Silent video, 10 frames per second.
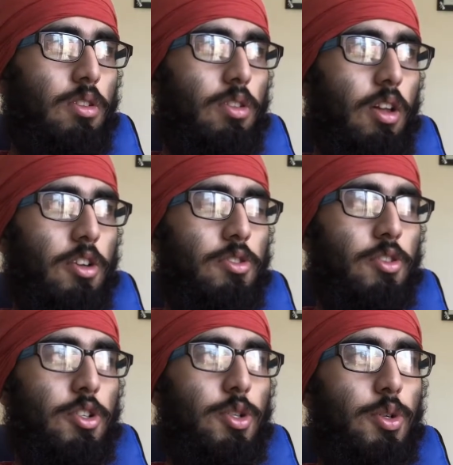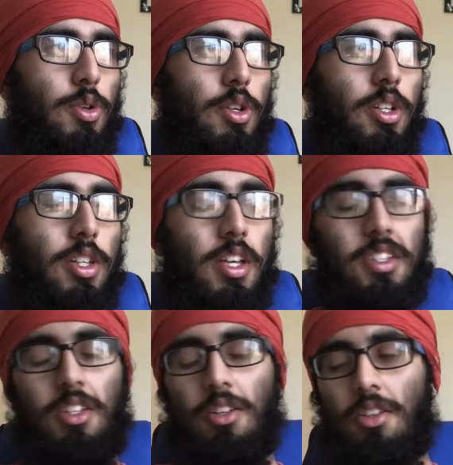long story short,
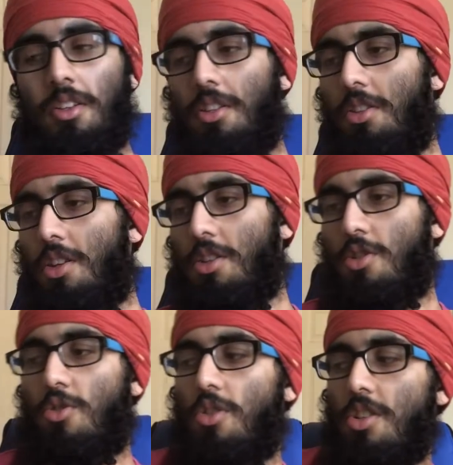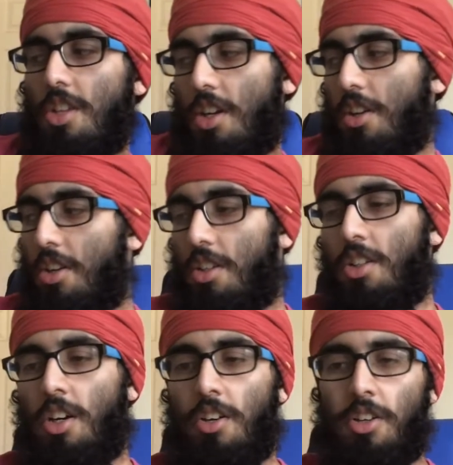that's the shortest I could
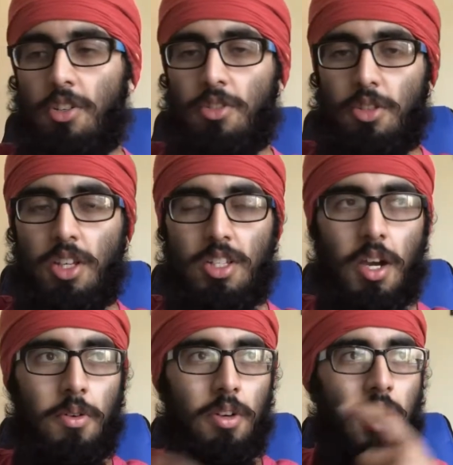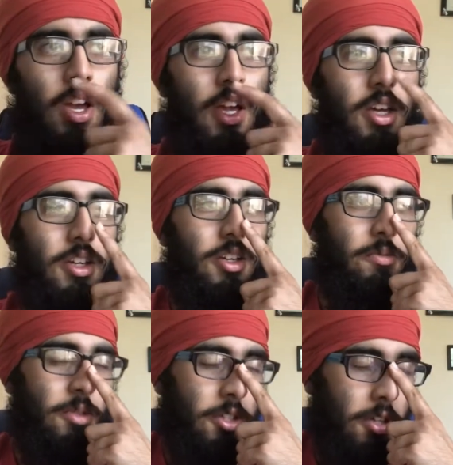tell you, because
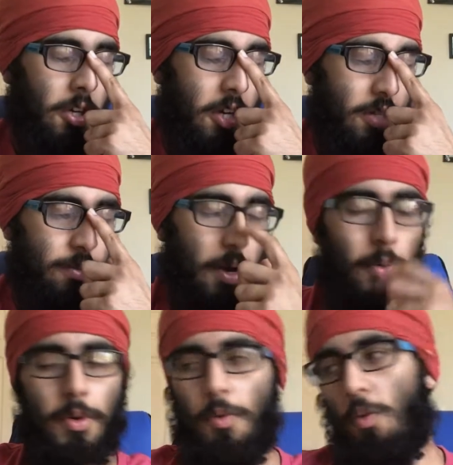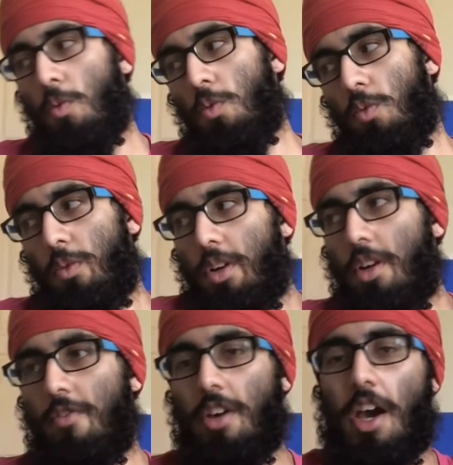you guys probably would
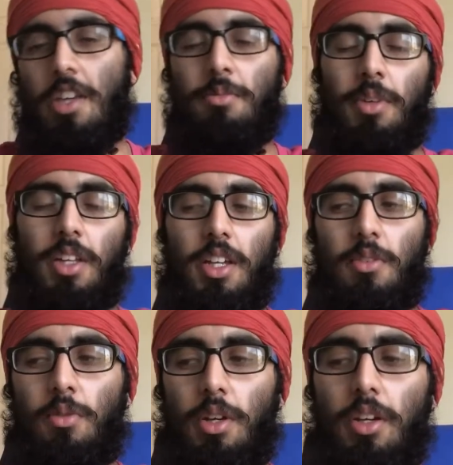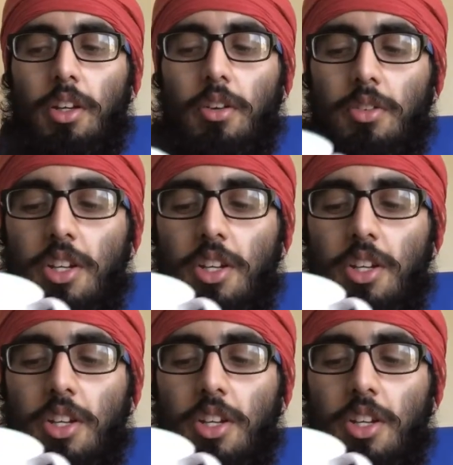have asked me, like, what, you know,